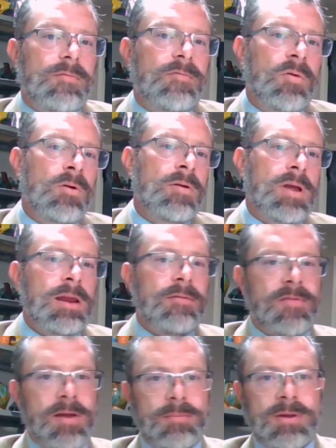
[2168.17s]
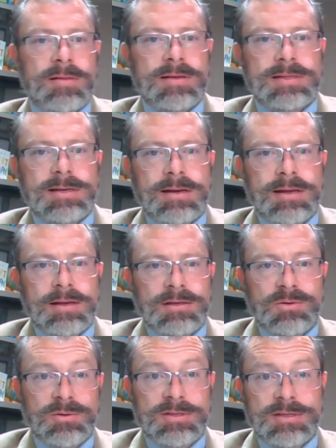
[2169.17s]
For any family that's heading
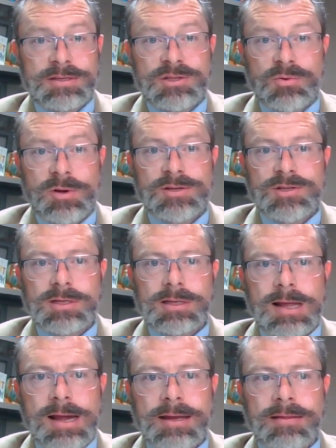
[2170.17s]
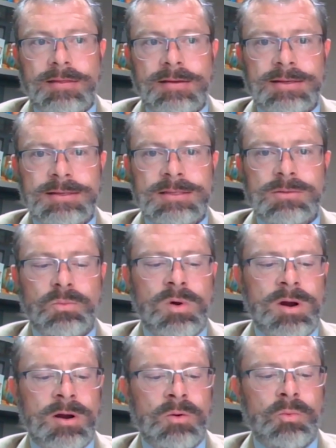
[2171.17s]
into a situation like this,
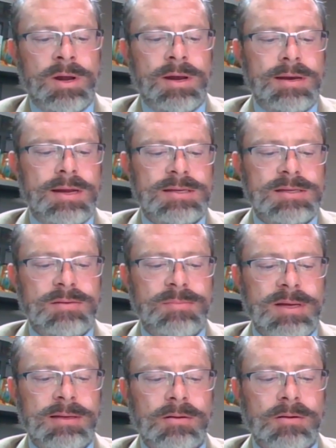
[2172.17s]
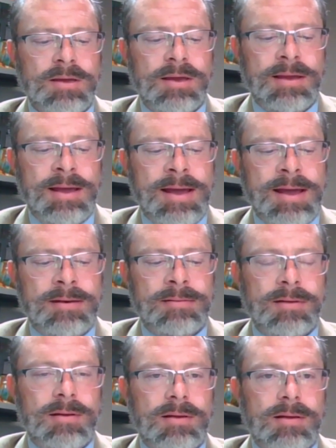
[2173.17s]
where we need to be looking
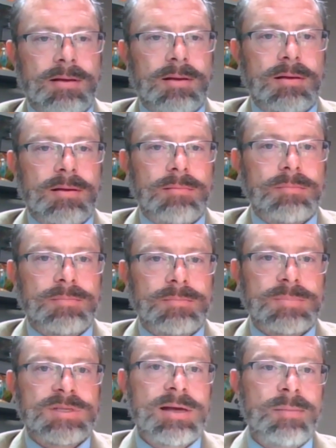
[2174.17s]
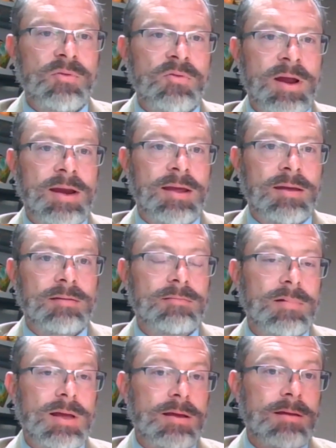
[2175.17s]
at separating
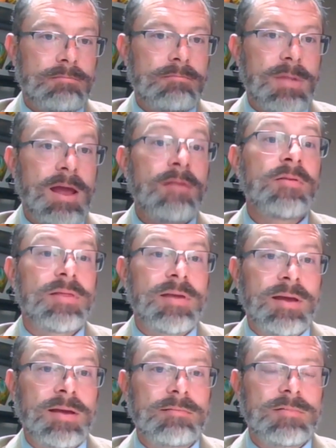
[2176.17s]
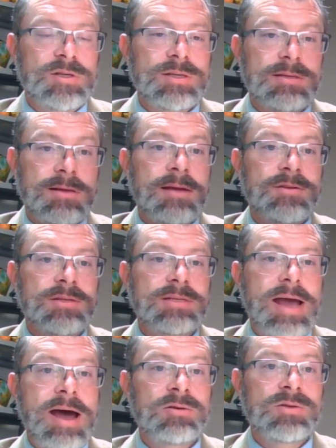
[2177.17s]
everything, just not
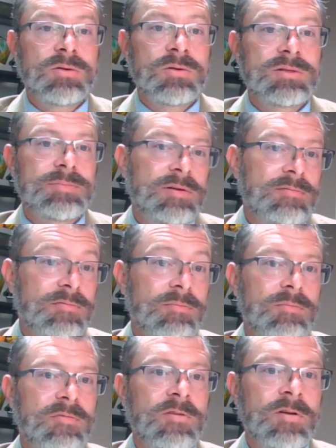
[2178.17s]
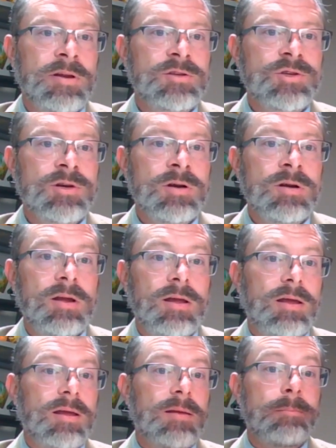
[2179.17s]
just households, but furniture,
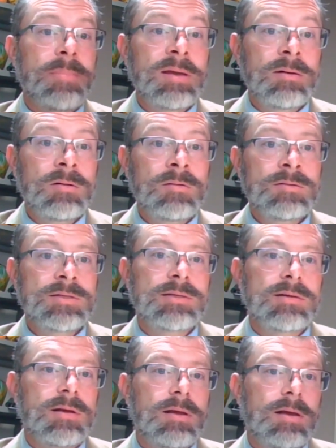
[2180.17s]
bills,